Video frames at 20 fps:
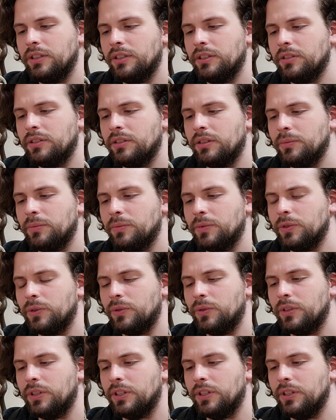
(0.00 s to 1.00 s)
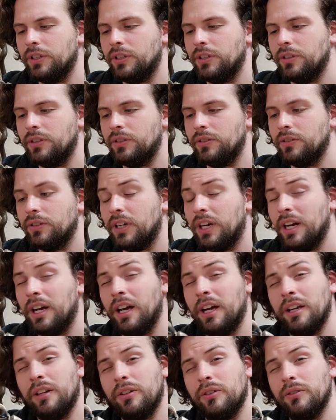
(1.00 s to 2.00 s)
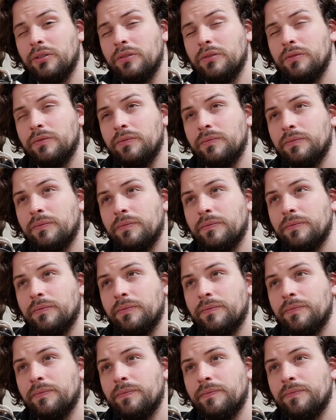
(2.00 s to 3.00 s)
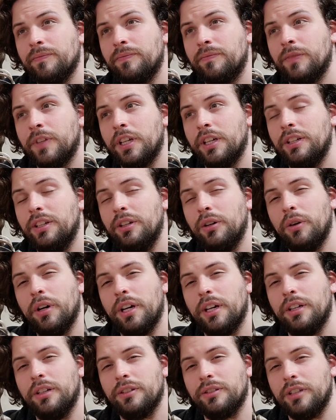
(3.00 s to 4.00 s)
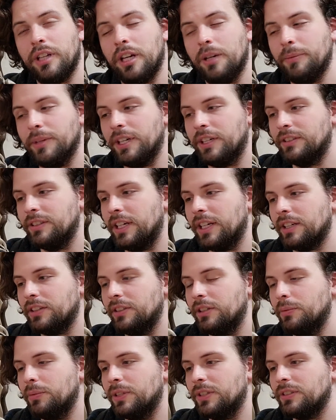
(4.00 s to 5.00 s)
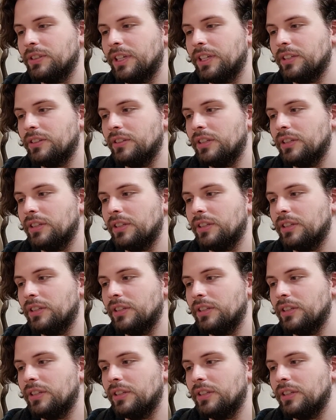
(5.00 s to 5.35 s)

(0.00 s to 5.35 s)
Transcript: some sort of, I don't know how to describe it exactly, but it's like